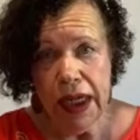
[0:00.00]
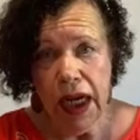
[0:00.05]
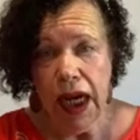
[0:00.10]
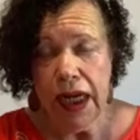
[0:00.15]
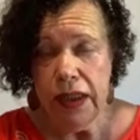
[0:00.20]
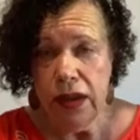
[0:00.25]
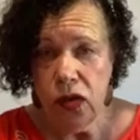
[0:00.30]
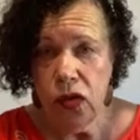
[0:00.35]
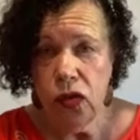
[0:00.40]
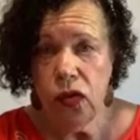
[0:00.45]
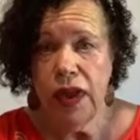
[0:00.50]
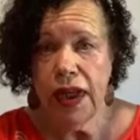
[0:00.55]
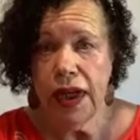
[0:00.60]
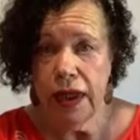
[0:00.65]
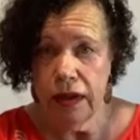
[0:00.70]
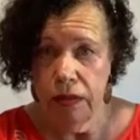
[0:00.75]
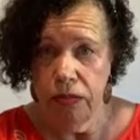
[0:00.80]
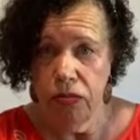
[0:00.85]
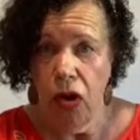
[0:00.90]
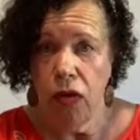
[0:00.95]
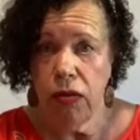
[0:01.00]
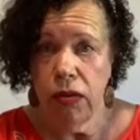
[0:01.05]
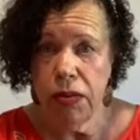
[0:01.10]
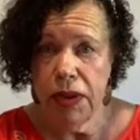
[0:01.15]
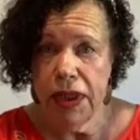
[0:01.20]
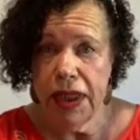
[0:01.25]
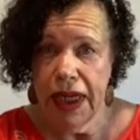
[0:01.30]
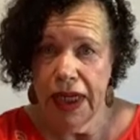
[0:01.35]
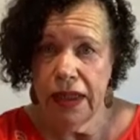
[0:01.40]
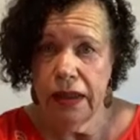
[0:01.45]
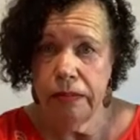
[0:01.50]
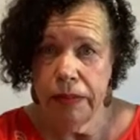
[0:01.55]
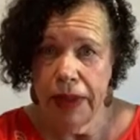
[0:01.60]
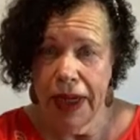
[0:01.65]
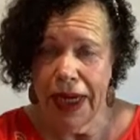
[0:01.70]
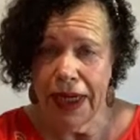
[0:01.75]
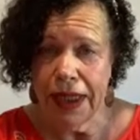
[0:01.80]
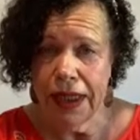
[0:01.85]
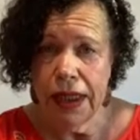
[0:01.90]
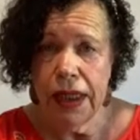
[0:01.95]
I knew that I could probably gain it
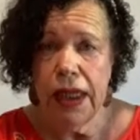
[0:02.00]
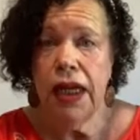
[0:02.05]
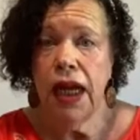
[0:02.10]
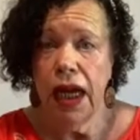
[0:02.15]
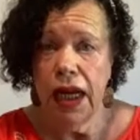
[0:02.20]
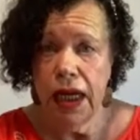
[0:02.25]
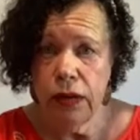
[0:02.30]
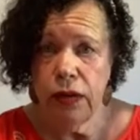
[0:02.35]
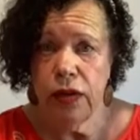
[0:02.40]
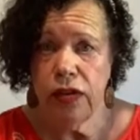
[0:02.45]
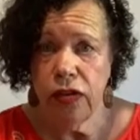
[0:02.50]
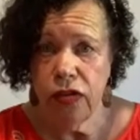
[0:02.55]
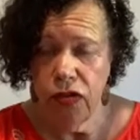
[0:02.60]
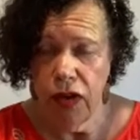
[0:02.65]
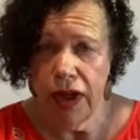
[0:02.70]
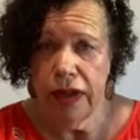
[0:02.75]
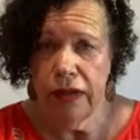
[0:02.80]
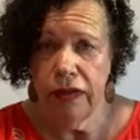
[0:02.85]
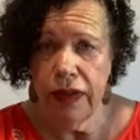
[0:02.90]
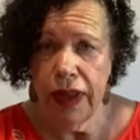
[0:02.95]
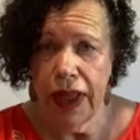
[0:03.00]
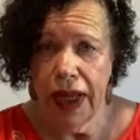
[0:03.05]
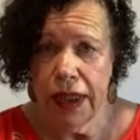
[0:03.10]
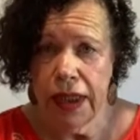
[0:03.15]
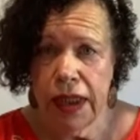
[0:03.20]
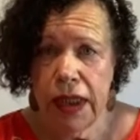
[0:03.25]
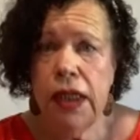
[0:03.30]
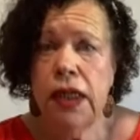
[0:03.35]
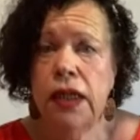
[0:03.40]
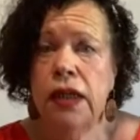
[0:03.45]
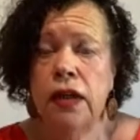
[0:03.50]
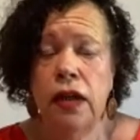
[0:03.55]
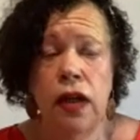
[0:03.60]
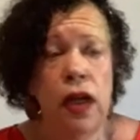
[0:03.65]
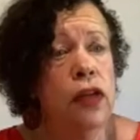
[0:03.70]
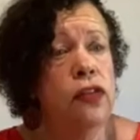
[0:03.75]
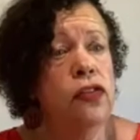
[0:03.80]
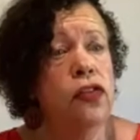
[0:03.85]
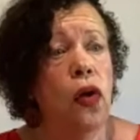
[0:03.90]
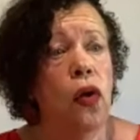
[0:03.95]
back. And I was afraid of that.
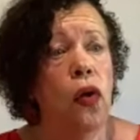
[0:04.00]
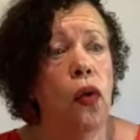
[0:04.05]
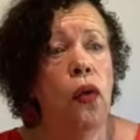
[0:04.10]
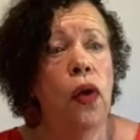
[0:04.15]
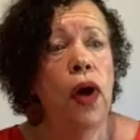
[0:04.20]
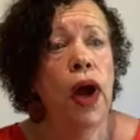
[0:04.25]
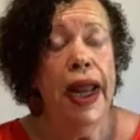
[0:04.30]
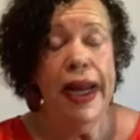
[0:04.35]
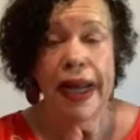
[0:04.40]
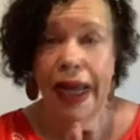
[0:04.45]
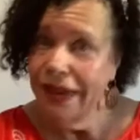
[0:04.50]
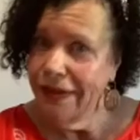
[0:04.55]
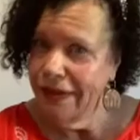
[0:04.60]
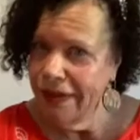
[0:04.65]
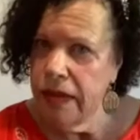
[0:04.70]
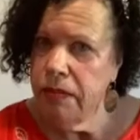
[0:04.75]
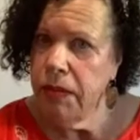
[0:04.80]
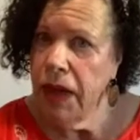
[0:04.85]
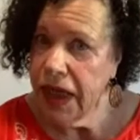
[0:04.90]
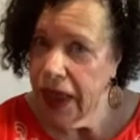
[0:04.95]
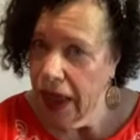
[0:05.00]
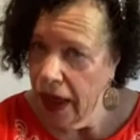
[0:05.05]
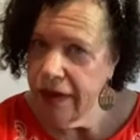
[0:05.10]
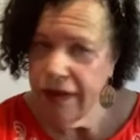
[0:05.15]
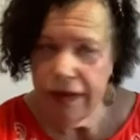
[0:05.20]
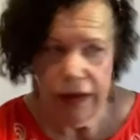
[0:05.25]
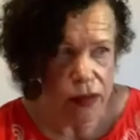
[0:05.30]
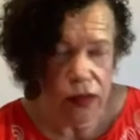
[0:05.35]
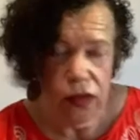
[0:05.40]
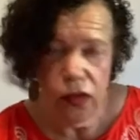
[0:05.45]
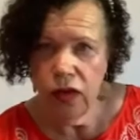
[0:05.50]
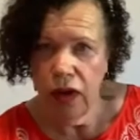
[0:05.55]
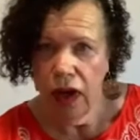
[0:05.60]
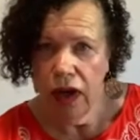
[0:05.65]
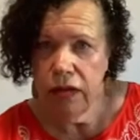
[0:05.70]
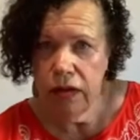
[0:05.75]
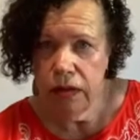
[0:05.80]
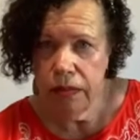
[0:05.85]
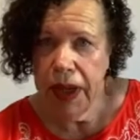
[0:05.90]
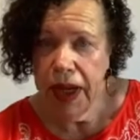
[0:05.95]
So, and I had seen my cousin lose
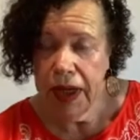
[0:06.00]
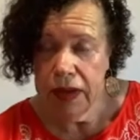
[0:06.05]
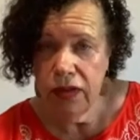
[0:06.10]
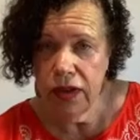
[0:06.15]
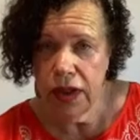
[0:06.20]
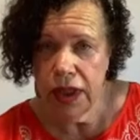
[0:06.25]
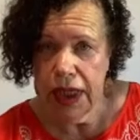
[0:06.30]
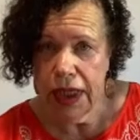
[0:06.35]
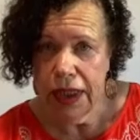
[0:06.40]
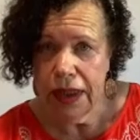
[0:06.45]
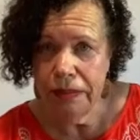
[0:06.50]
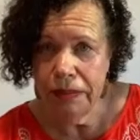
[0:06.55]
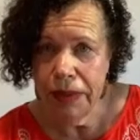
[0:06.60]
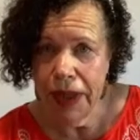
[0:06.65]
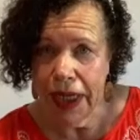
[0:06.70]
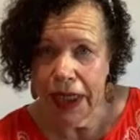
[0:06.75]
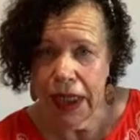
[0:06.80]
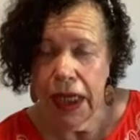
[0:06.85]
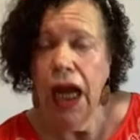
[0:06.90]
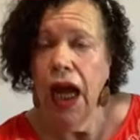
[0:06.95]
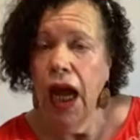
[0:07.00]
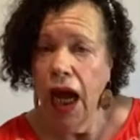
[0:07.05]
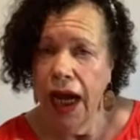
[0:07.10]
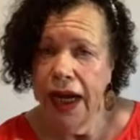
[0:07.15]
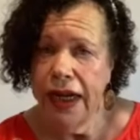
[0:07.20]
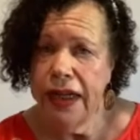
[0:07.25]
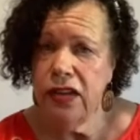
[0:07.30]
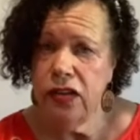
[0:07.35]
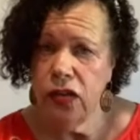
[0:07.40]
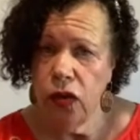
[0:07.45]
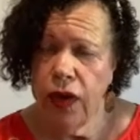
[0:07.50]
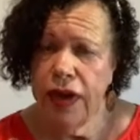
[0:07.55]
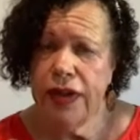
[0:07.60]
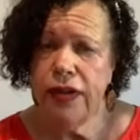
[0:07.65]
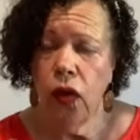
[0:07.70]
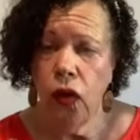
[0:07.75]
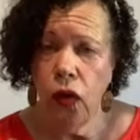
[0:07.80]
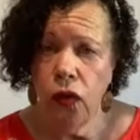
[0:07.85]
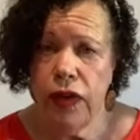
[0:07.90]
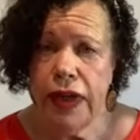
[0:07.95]
100 pounds and gain it back. I joined
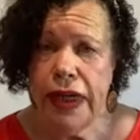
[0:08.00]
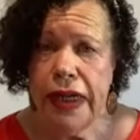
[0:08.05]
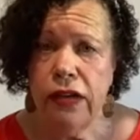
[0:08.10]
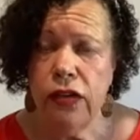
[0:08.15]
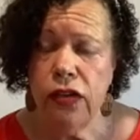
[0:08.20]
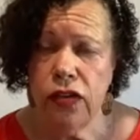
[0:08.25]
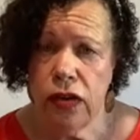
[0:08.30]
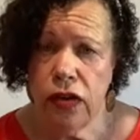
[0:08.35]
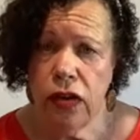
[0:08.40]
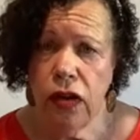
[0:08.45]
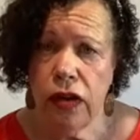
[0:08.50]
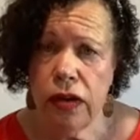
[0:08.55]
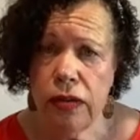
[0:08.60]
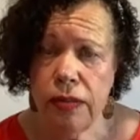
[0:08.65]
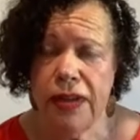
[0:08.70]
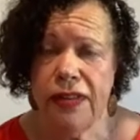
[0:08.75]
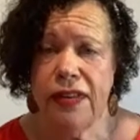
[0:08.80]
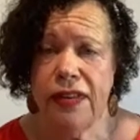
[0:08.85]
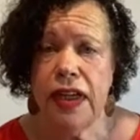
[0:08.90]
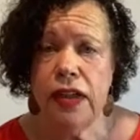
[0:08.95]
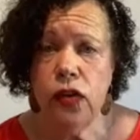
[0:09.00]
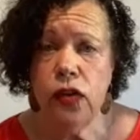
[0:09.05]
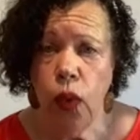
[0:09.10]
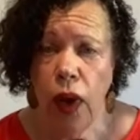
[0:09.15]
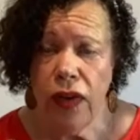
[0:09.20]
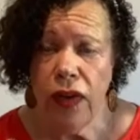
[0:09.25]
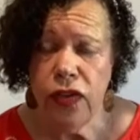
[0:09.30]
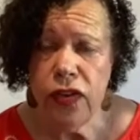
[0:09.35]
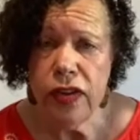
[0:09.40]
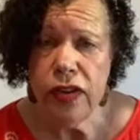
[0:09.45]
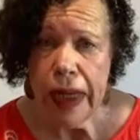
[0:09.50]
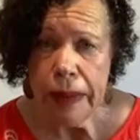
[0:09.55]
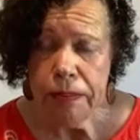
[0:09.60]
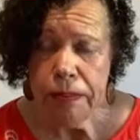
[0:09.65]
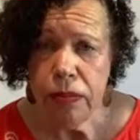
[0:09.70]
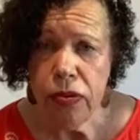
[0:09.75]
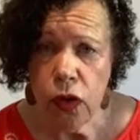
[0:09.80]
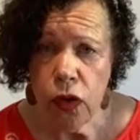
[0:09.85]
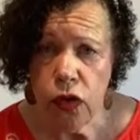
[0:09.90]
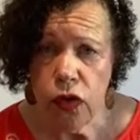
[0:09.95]
Overeaters Anonymous, a 12-step
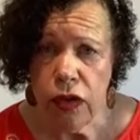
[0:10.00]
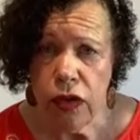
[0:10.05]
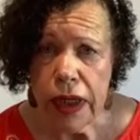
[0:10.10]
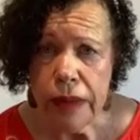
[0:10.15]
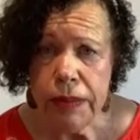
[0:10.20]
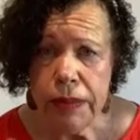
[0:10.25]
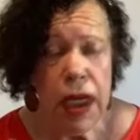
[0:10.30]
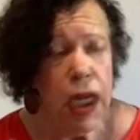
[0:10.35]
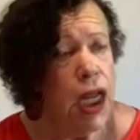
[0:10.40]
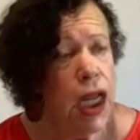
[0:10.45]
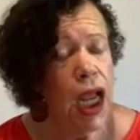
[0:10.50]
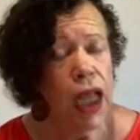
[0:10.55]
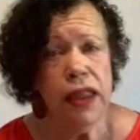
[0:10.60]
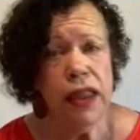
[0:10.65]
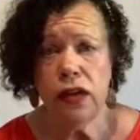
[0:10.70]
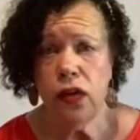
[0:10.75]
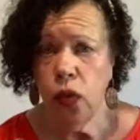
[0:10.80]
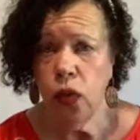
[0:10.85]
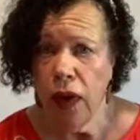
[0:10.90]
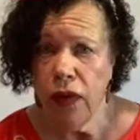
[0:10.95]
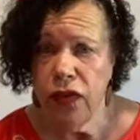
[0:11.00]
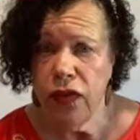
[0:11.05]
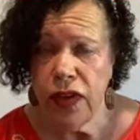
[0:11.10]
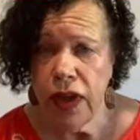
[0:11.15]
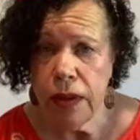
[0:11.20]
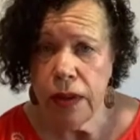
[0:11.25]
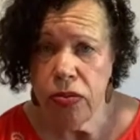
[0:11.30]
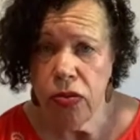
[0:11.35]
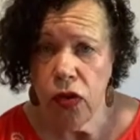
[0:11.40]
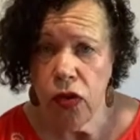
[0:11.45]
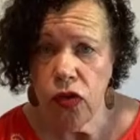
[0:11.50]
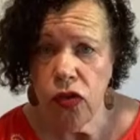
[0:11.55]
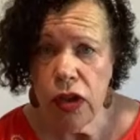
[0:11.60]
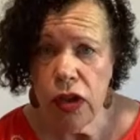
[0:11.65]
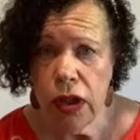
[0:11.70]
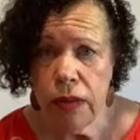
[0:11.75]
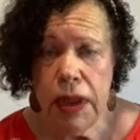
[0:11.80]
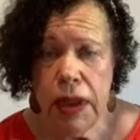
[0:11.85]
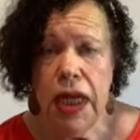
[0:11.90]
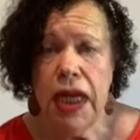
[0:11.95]
program. And the 12-step
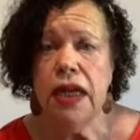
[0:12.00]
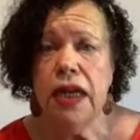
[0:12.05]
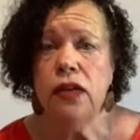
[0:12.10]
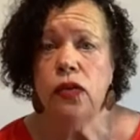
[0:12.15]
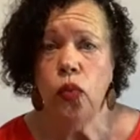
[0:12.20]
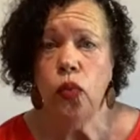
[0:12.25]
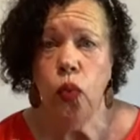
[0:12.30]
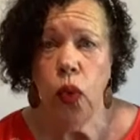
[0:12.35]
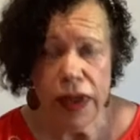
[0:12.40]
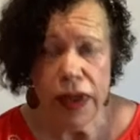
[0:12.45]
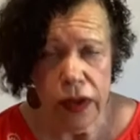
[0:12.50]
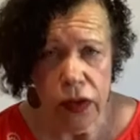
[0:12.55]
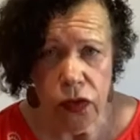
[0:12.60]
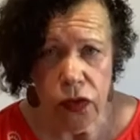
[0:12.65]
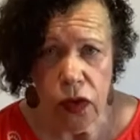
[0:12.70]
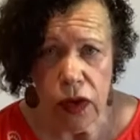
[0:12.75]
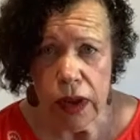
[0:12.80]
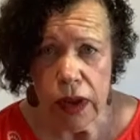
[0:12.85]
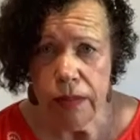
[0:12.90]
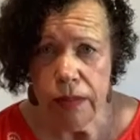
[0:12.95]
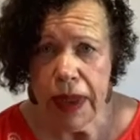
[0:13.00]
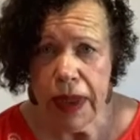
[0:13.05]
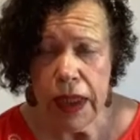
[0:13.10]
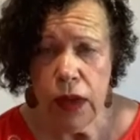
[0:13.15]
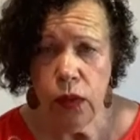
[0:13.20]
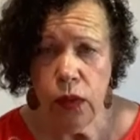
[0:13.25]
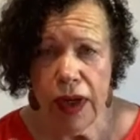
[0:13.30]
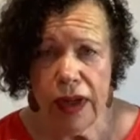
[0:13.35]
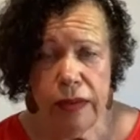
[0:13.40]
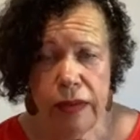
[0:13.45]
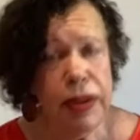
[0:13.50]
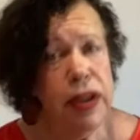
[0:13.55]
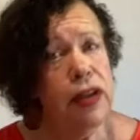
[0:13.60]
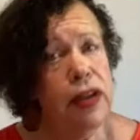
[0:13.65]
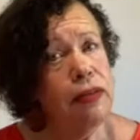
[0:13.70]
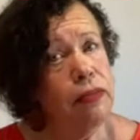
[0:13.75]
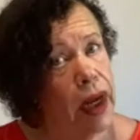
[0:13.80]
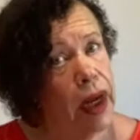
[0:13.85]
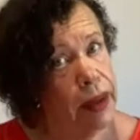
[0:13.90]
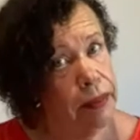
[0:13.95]
program is wonderful in many ways
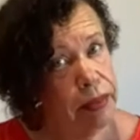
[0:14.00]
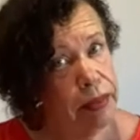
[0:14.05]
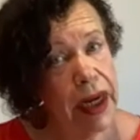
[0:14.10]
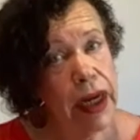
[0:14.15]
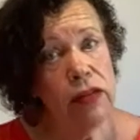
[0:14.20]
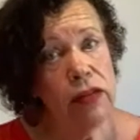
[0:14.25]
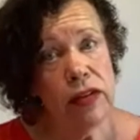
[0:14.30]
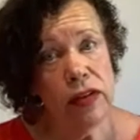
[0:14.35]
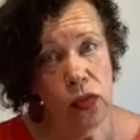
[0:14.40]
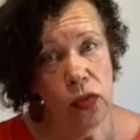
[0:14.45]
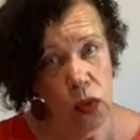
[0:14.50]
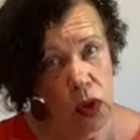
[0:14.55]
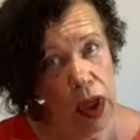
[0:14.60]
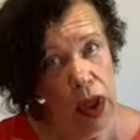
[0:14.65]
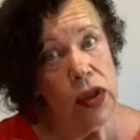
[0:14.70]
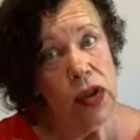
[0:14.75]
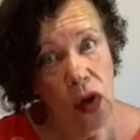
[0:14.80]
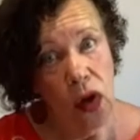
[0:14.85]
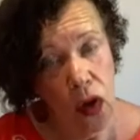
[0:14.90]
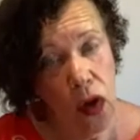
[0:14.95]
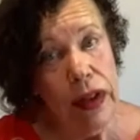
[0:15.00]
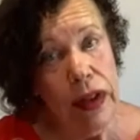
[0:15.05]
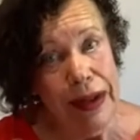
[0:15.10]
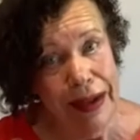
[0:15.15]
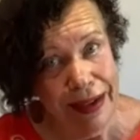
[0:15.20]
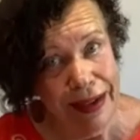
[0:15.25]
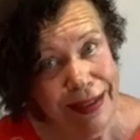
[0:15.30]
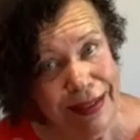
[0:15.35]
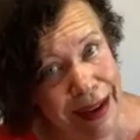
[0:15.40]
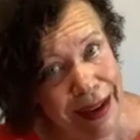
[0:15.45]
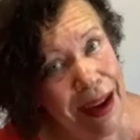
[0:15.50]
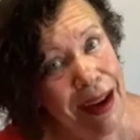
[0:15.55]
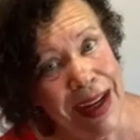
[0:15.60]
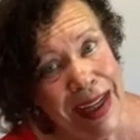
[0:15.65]
because my parents were alcoholics.